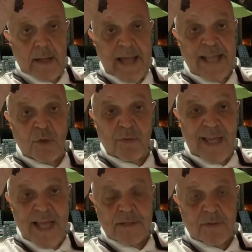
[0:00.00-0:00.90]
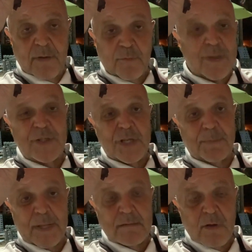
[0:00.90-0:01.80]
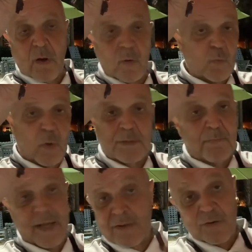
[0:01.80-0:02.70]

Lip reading: And you get free shipping on 1 bottle or